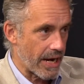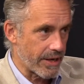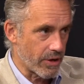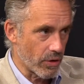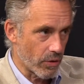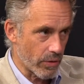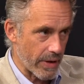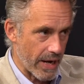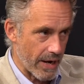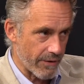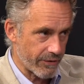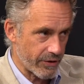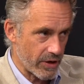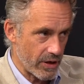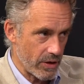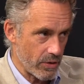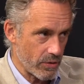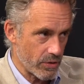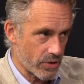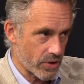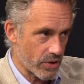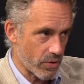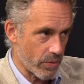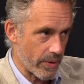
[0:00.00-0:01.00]
I don't have to
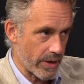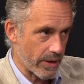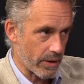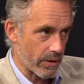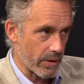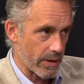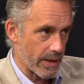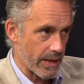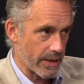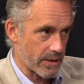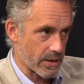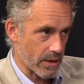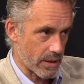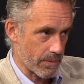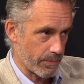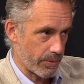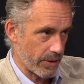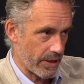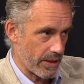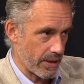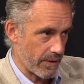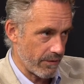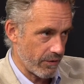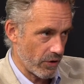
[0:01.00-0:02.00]
use Twitter. It's a
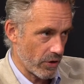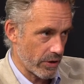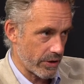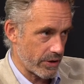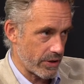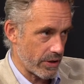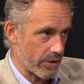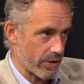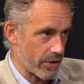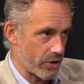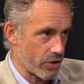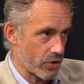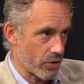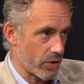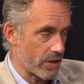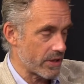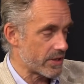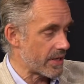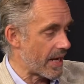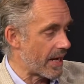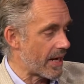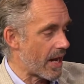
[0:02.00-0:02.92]
completely voluntary choice.